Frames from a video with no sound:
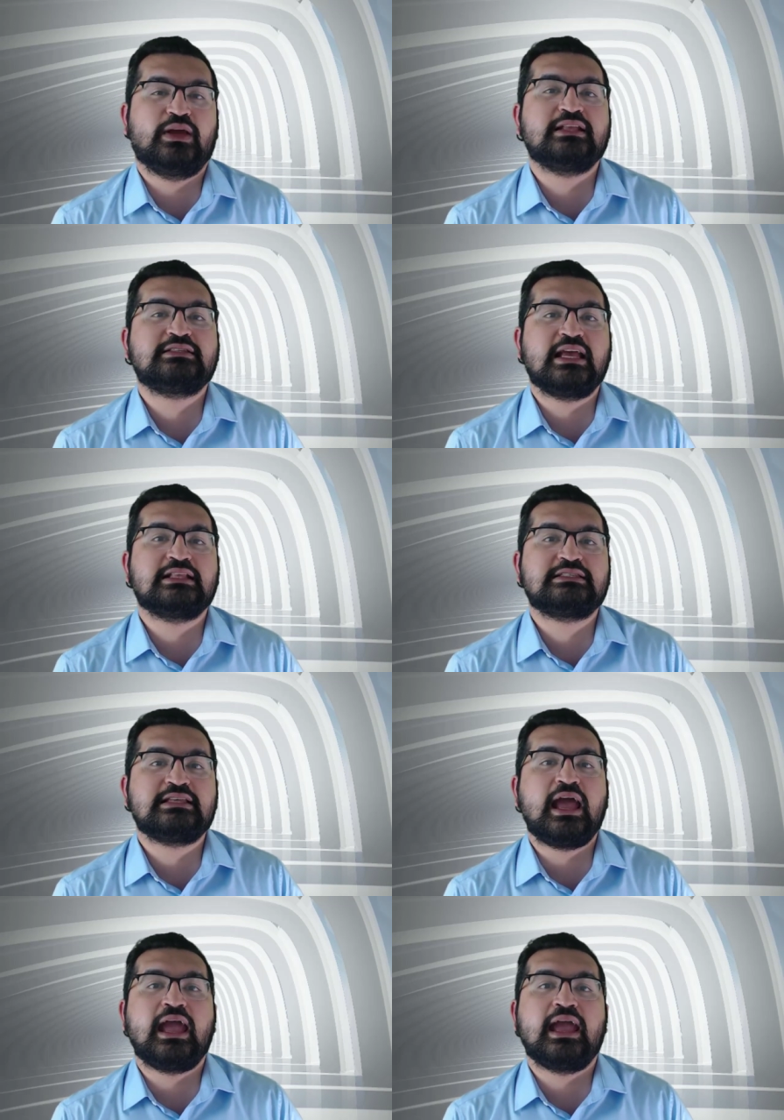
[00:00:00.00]
It's
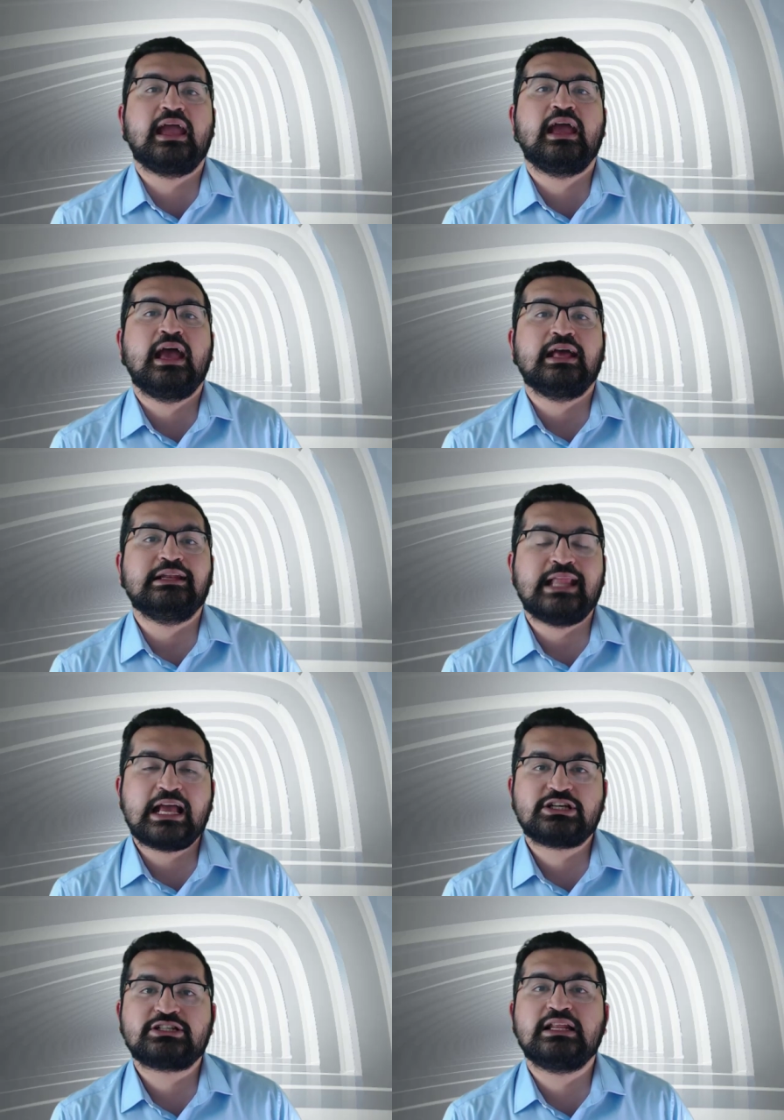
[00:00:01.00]
it's a
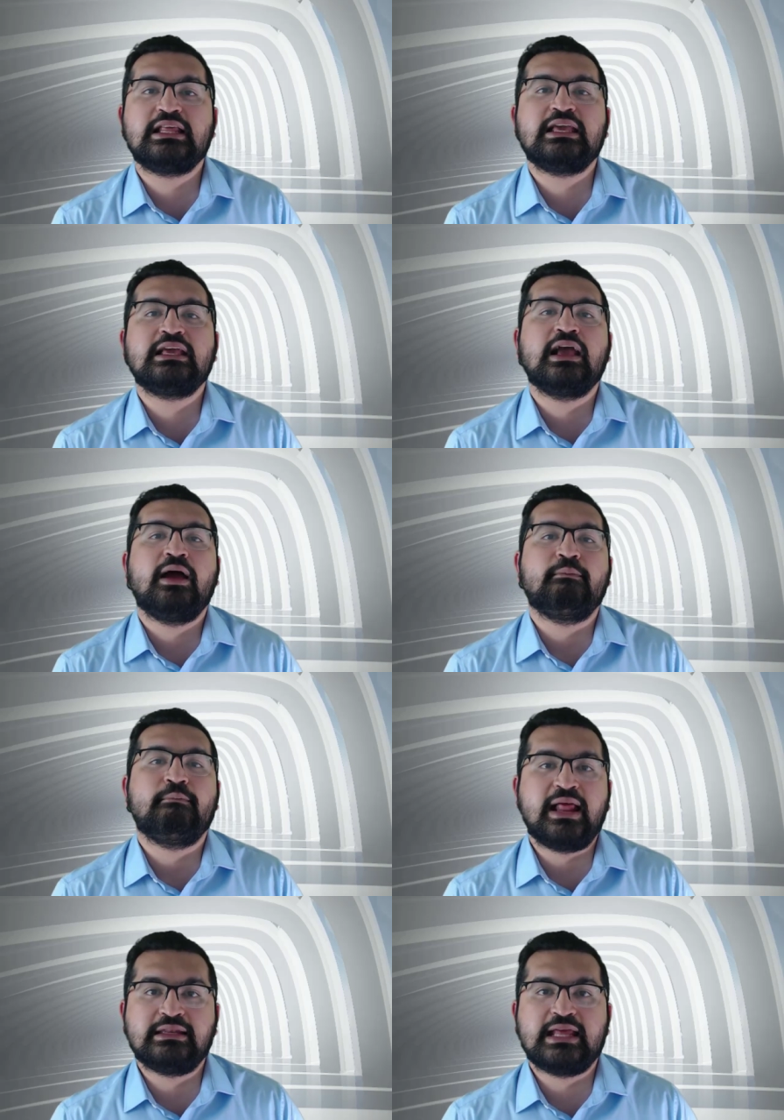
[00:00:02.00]
nationally
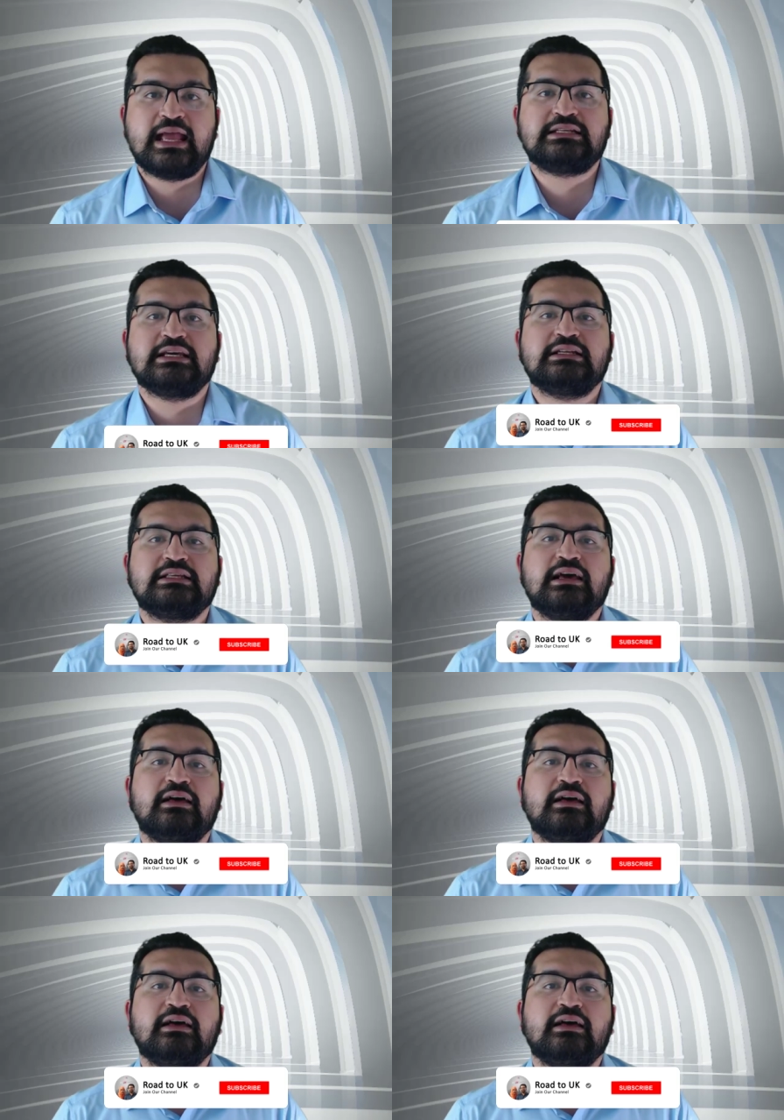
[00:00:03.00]
mandated